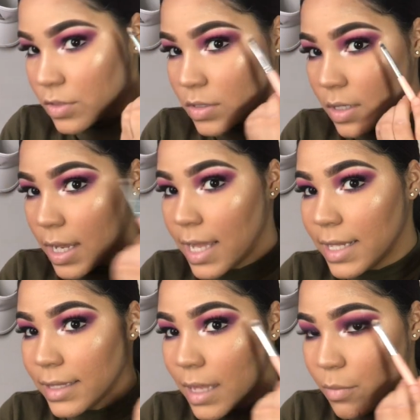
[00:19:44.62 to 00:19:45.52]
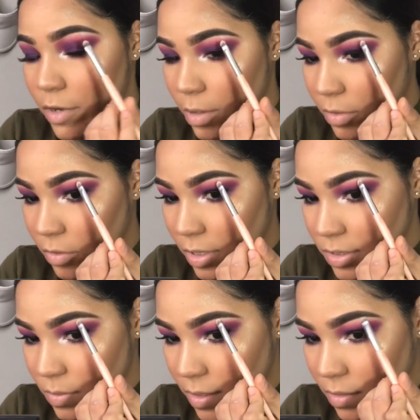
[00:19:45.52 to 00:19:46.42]
Just gonna highlight that brow bone
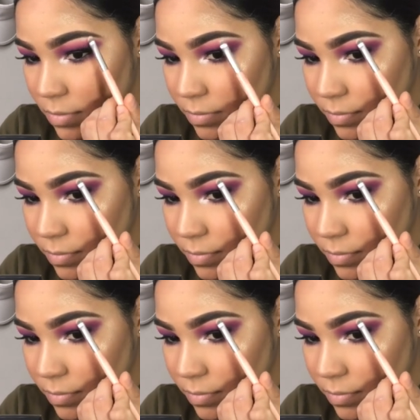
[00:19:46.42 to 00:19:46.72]
as well.